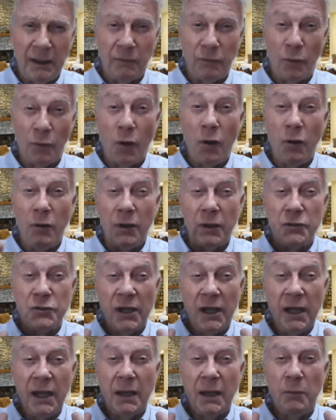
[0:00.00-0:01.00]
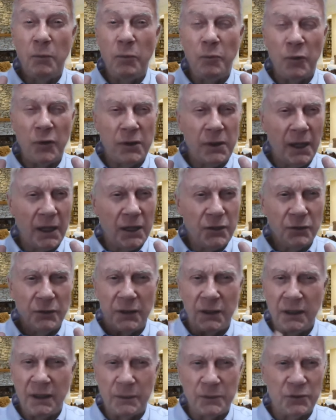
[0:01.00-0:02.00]
for all that you can, protect your
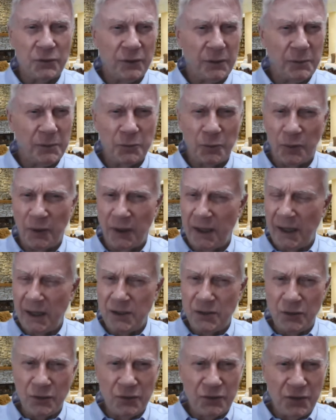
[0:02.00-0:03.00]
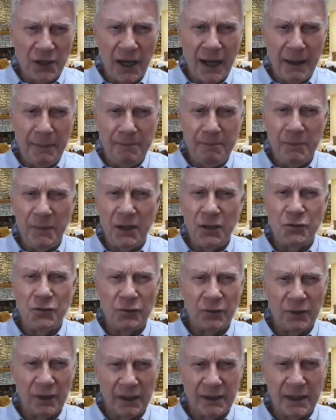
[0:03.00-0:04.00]
income streams. Protect your job. Make
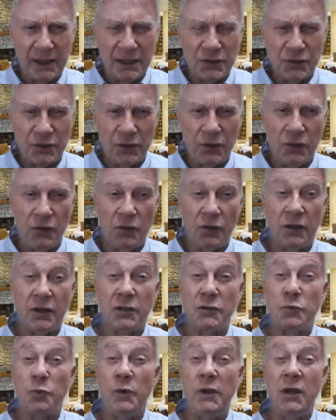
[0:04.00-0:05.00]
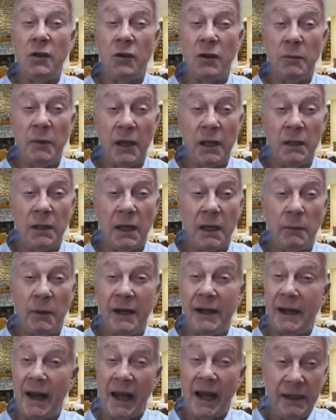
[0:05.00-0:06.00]
sure that that's secure, because we are going to make a lot of
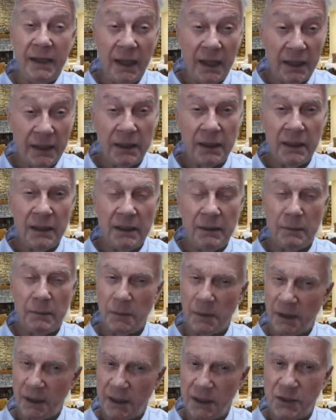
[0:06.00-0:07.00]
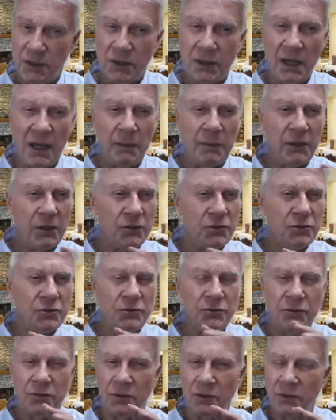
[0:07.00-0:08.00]
money. Not yet, but it's coming.
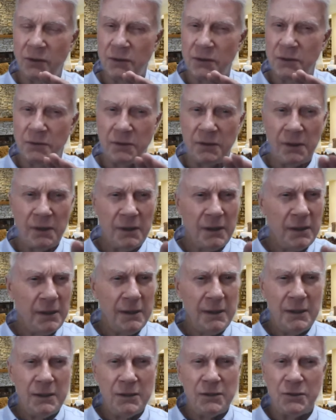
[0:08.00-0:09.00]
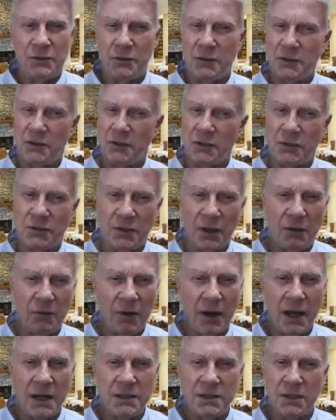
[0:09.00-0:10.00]
Sure as, sure as the sun
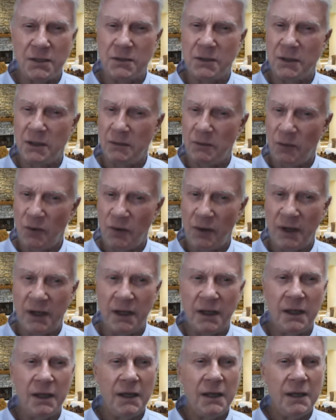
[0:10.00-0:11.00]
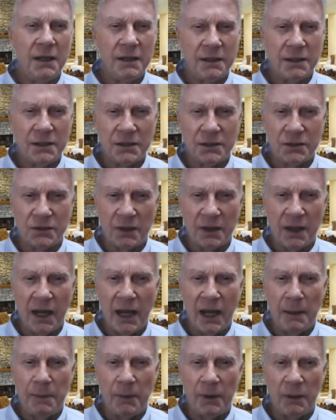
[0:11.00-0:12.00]
rises in the morning, this is going to
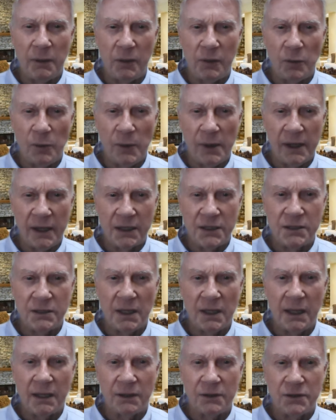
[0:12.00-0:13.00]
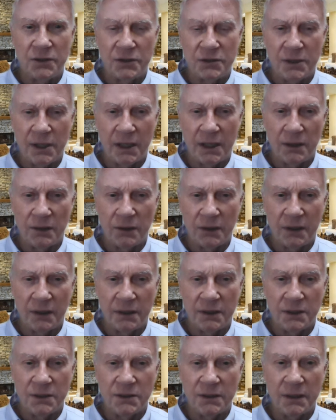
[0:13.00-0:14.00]
happen. Let me go to my next slide. Let's just take a look
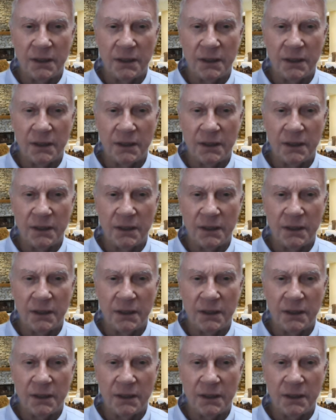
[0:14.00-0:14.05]
at this. It